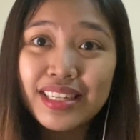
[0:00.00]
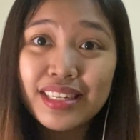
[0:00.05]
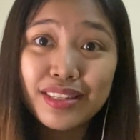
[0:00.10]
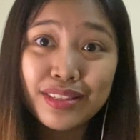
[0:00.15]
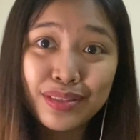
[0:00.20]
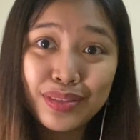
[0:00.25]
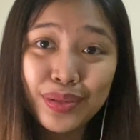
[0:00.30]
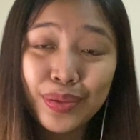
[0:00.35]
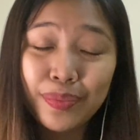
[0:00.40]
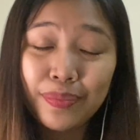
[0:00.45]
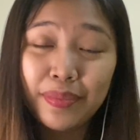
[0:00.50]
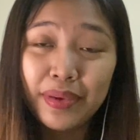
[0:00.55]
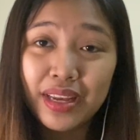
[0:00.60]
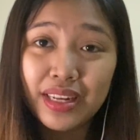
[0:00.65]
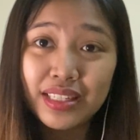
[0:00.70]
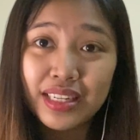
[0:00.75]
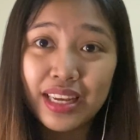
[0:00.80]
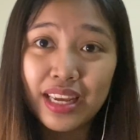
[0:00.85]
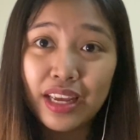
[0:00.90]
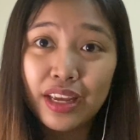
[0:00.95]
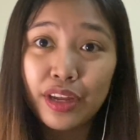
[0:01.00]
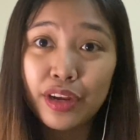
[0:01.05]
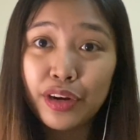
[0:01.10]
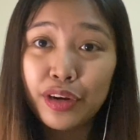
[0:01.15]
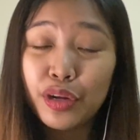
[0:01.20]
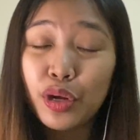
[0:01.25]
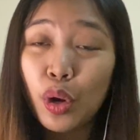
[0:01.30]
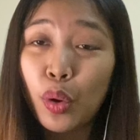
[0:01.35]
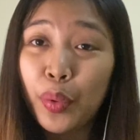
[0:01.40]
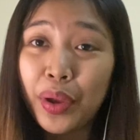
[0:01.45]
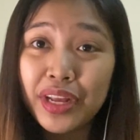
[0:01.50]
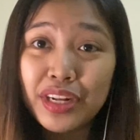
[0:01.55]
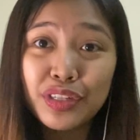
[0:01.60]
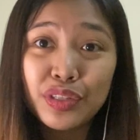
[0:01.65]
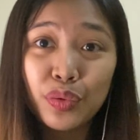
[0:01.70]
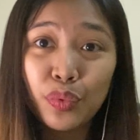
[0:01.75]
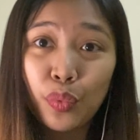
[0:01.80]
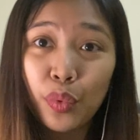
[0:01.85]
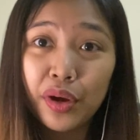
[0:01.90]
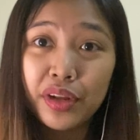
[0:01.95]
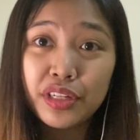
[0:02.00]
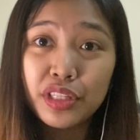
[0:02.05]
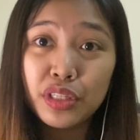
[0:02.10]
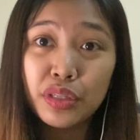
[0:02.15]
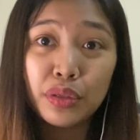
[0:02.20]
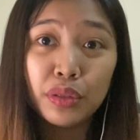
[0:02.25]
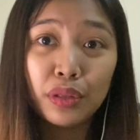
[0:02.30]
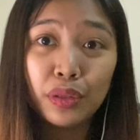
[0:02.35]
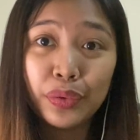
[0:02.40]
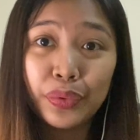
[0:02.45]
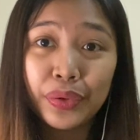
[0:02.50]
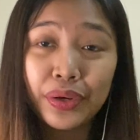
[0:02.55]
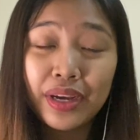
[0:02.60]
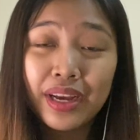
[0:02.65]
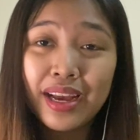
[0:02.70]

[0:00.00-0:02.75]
a Zoom meeting, you're going to want to look